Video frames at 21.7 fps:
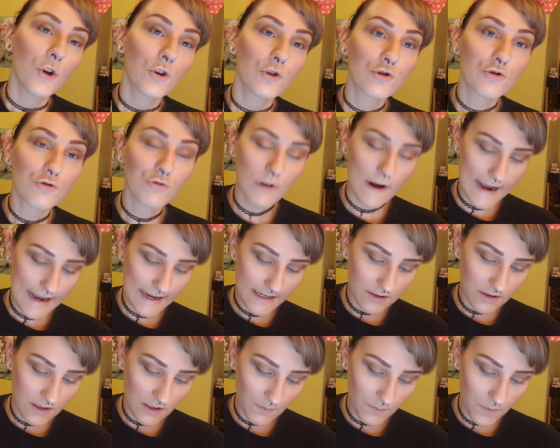
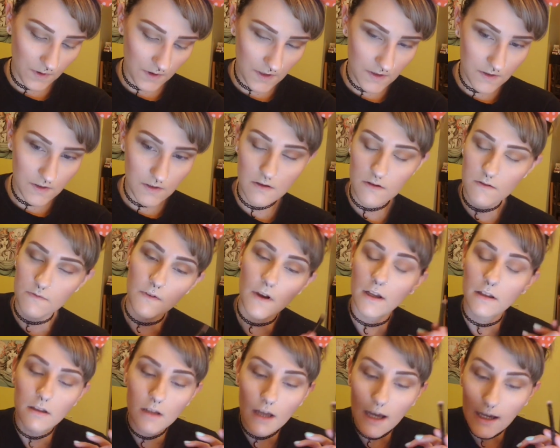drastic, but this is
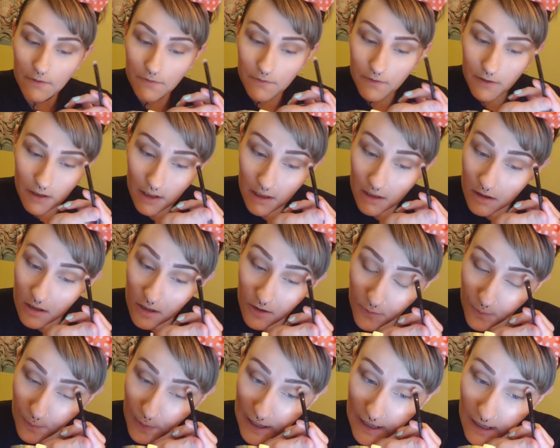fine. I feel like this
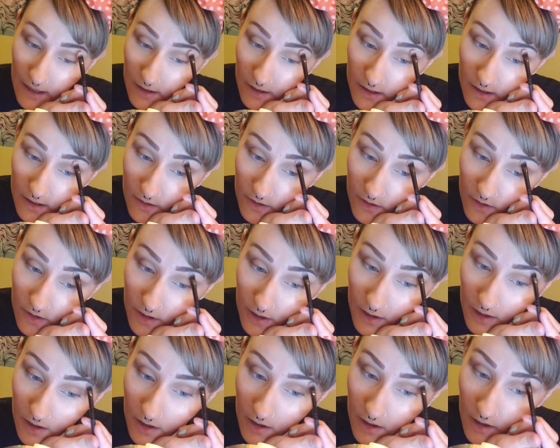palette is
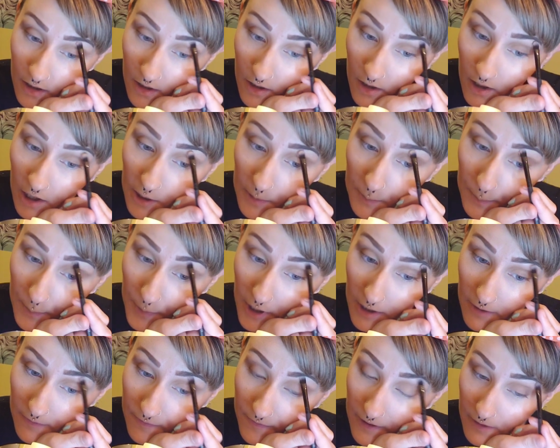like
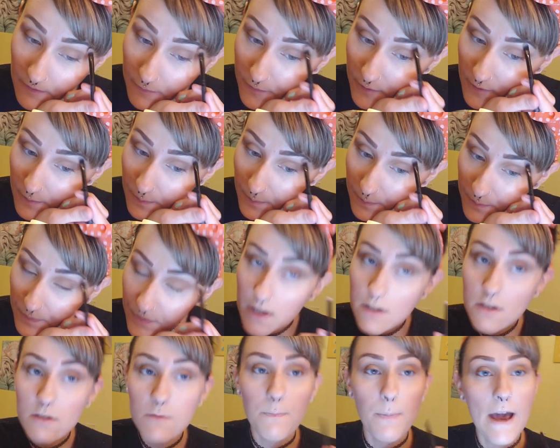perfect for,
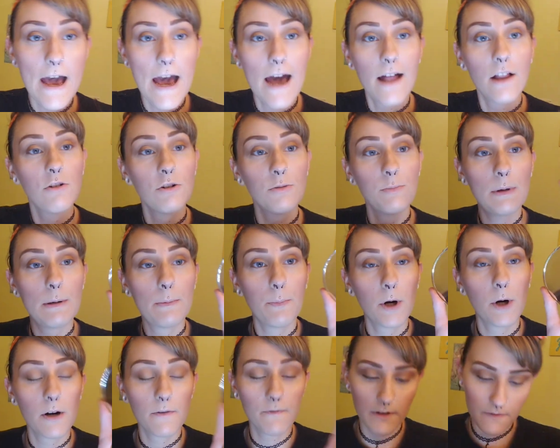this palette would be
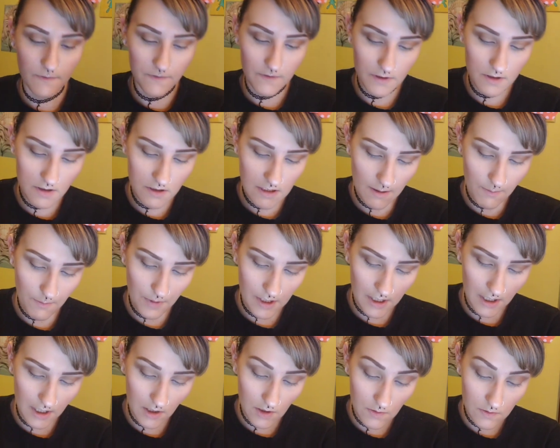perfect for
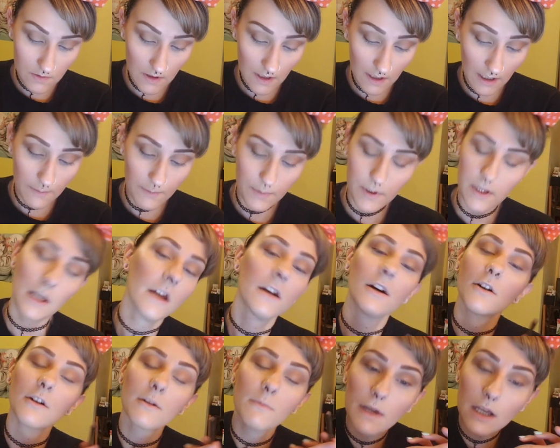somebody who's like a
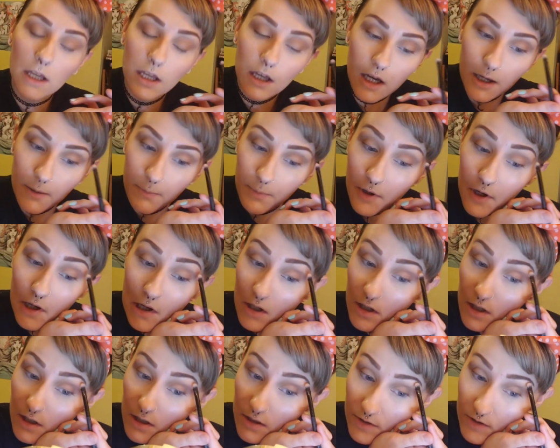beginner to makeup,
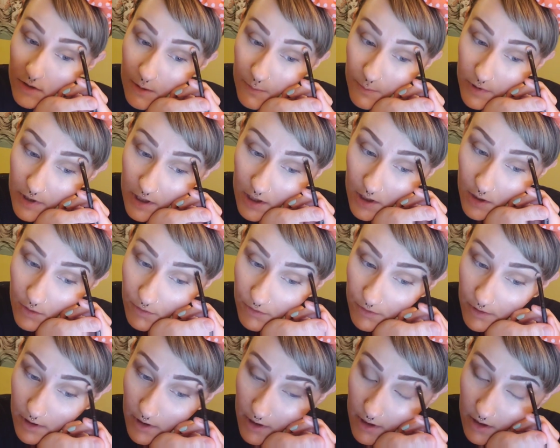or somebody who
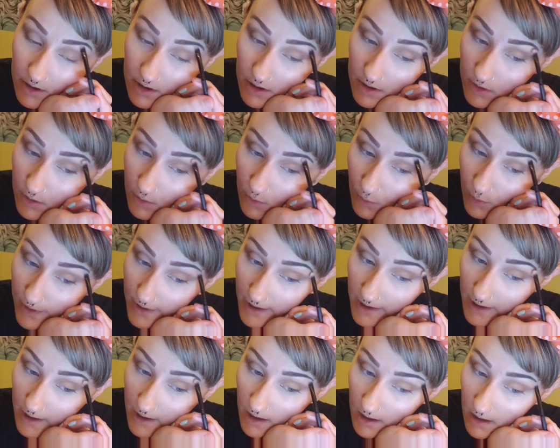really doesn't
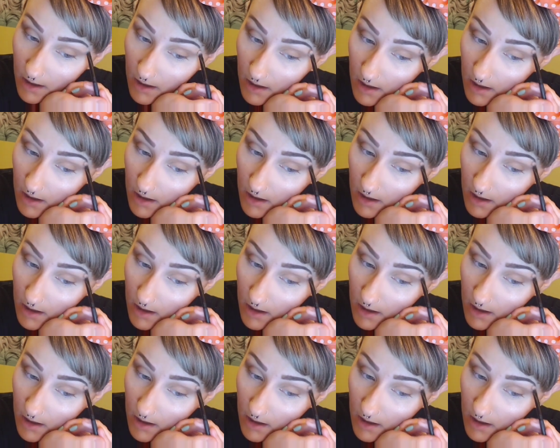wear